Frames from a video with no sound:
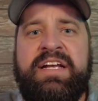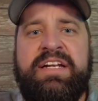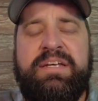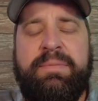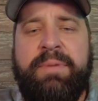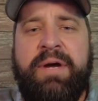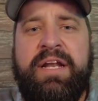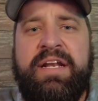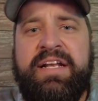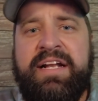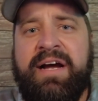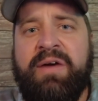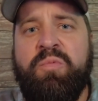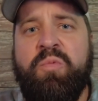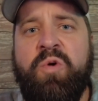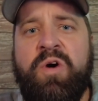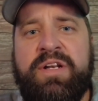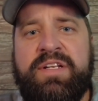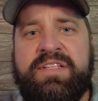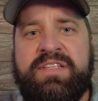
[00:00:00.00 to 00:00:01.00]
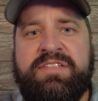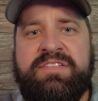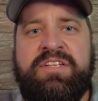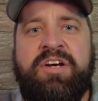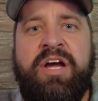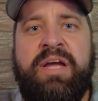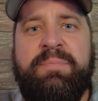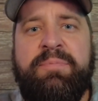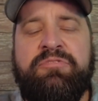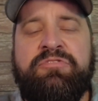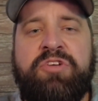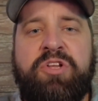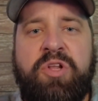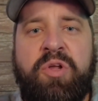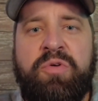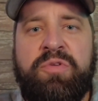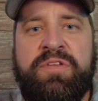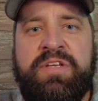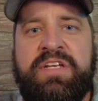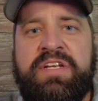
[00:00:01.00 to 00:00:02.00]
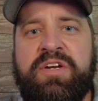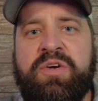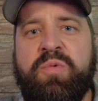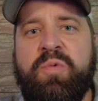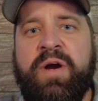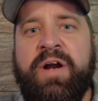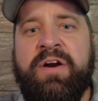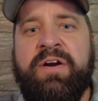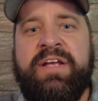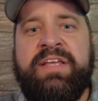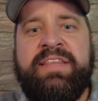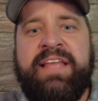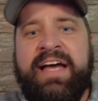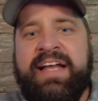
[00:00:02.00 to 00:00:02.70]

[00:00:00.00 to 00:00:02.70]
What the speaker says: depending on what type of clothing you're wearing.